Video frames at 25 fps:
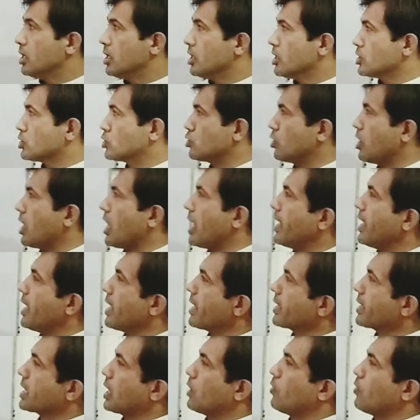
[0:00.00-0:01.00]
So
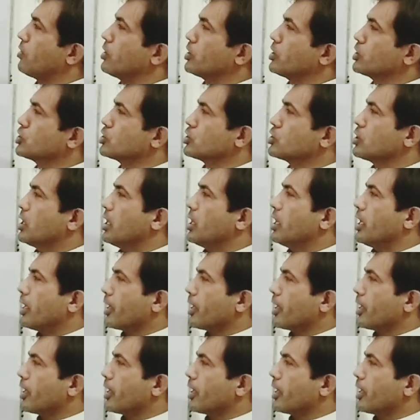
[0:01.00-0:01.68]
IR covers